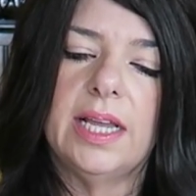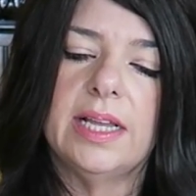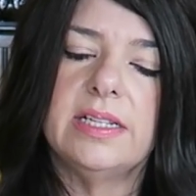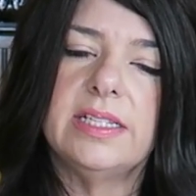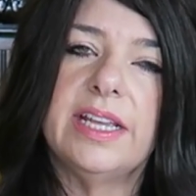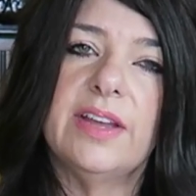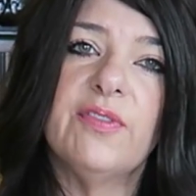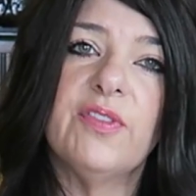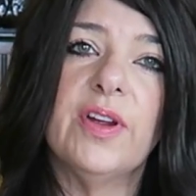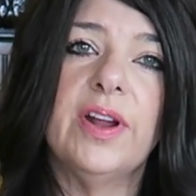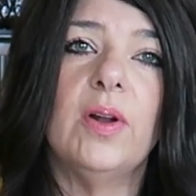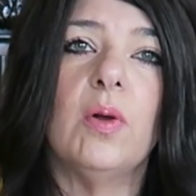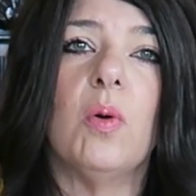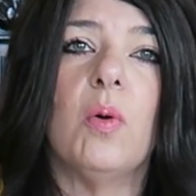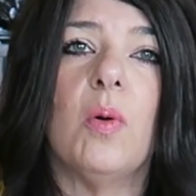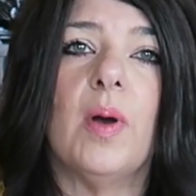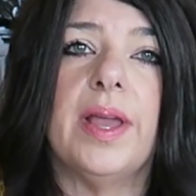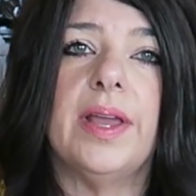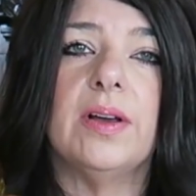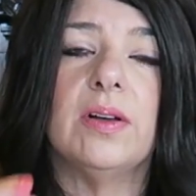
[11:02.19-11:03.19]
different
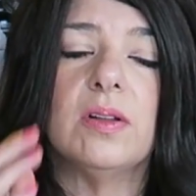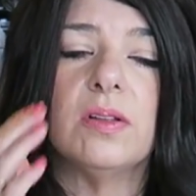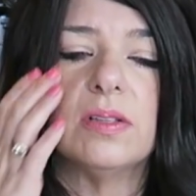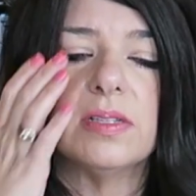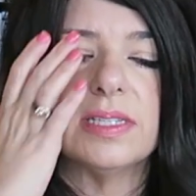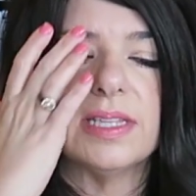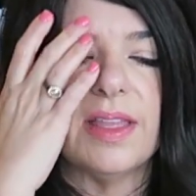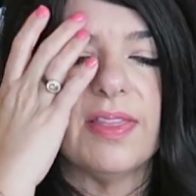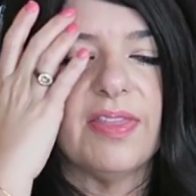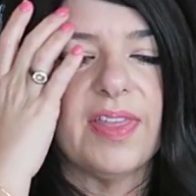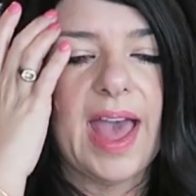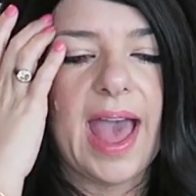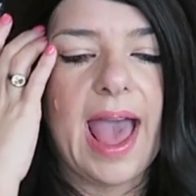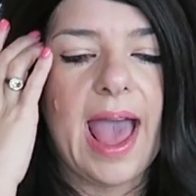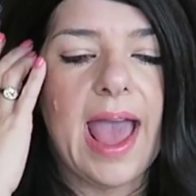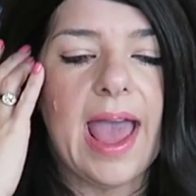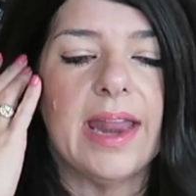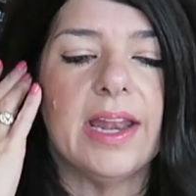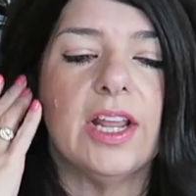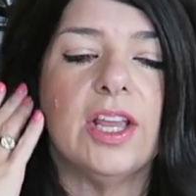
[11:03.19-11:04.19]
oils
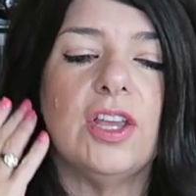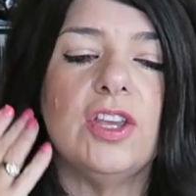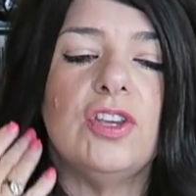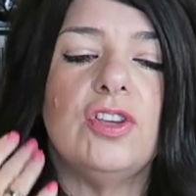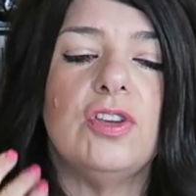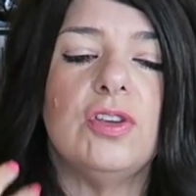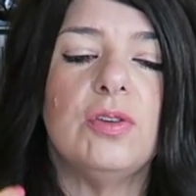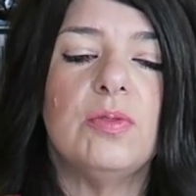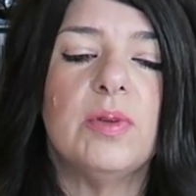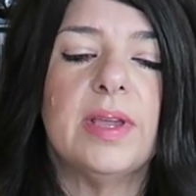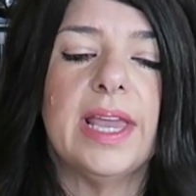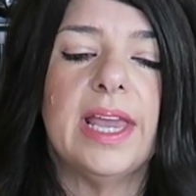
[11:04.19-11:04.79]
that you